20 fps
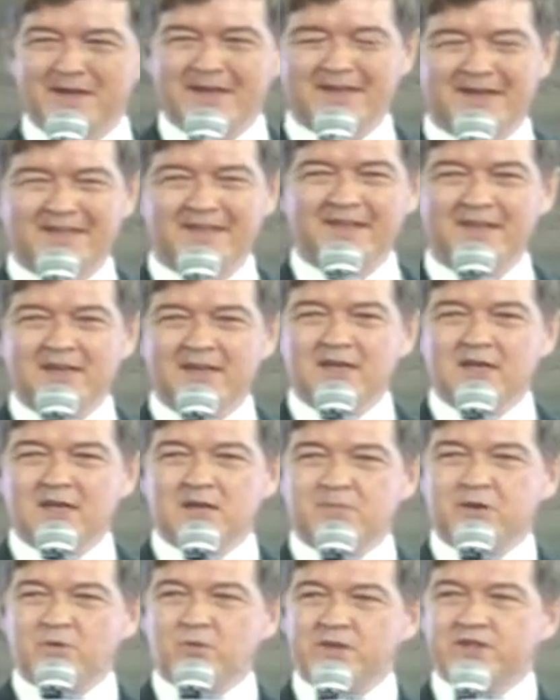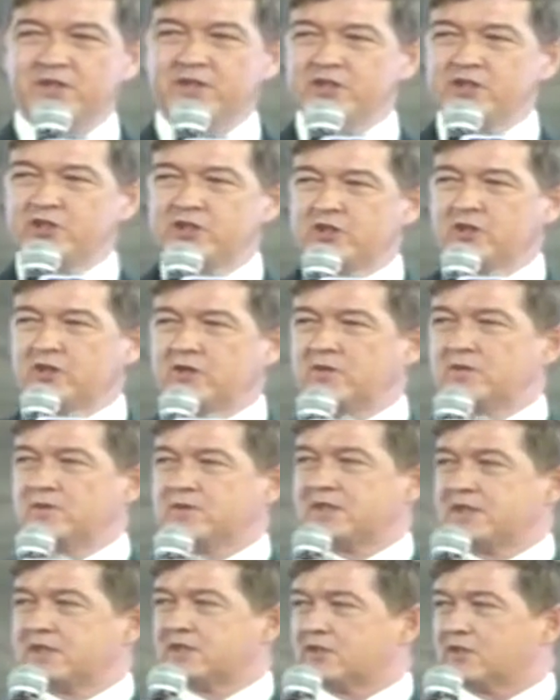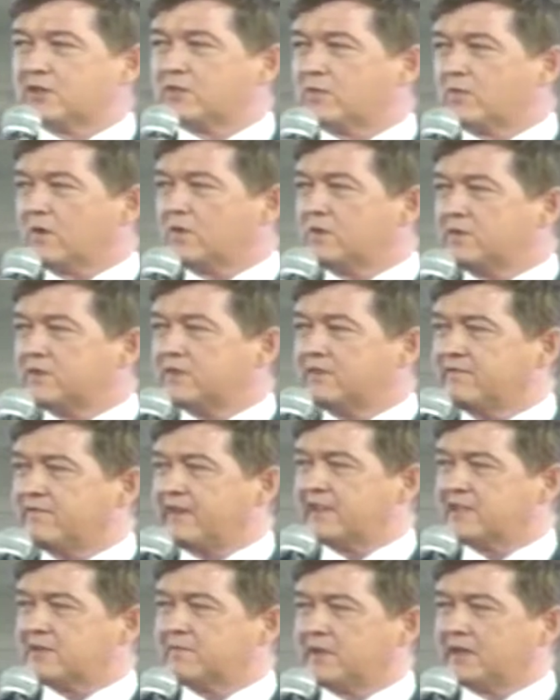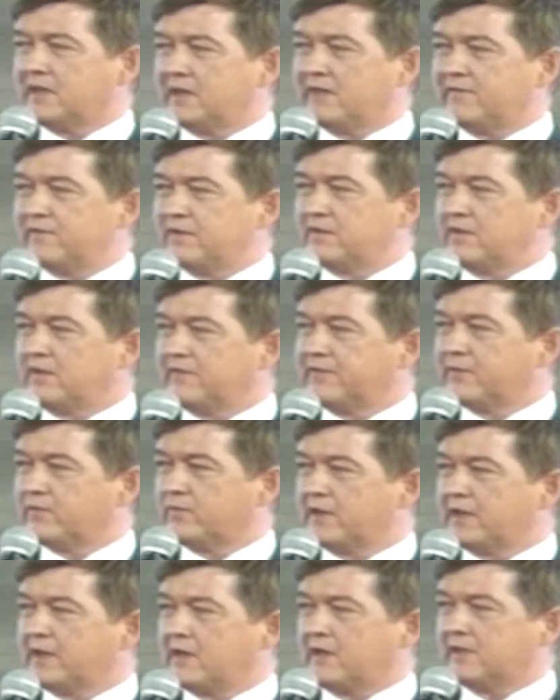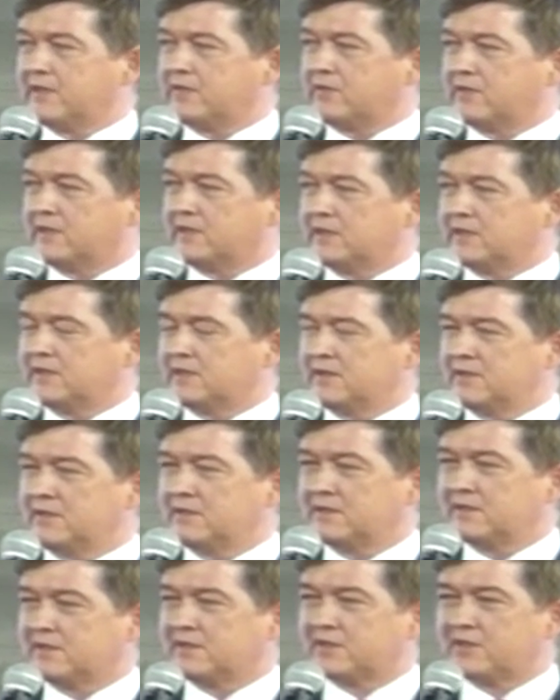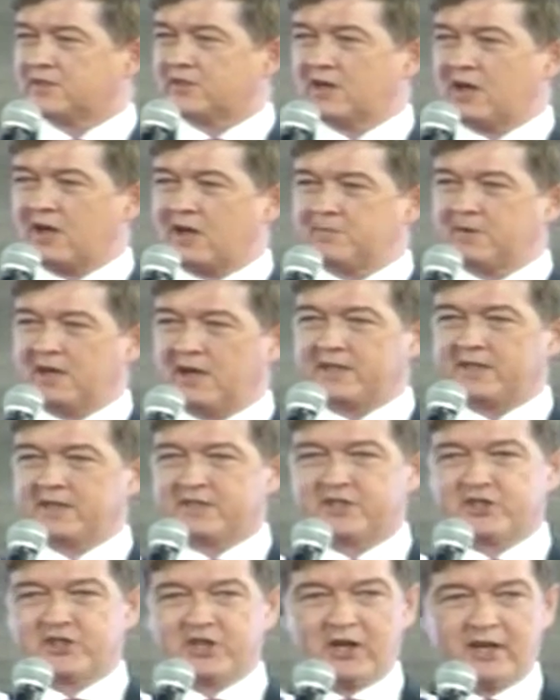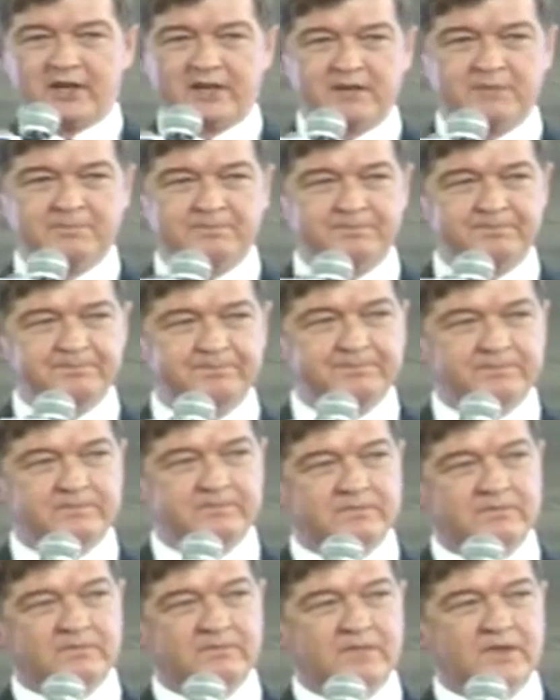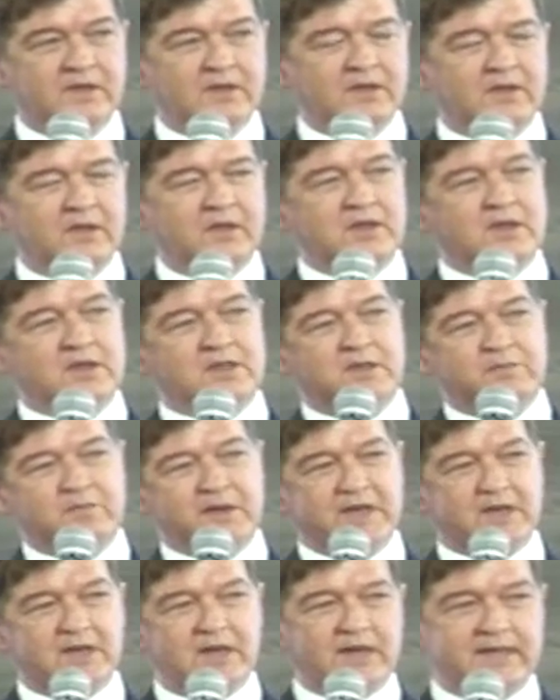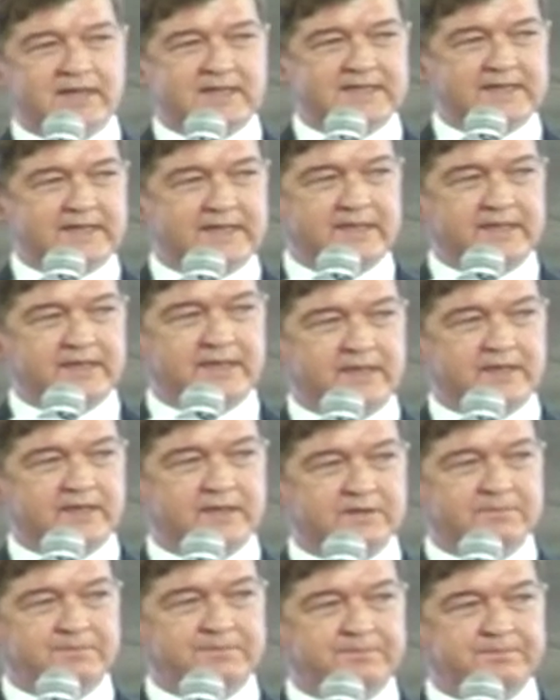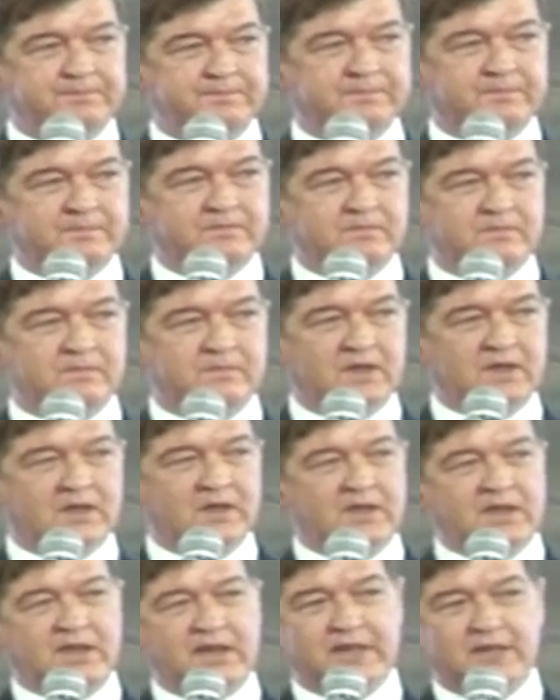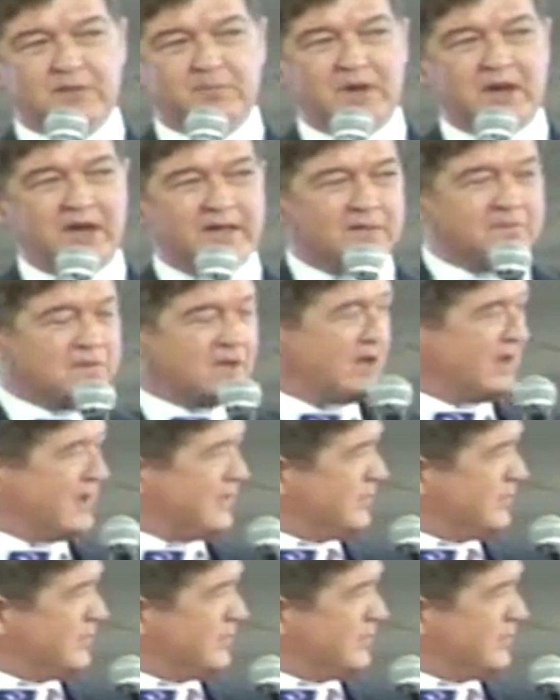in a minute. But what this shows is the gross investment level of 3 countries. So the top line is China, the middle line is India, And the bottom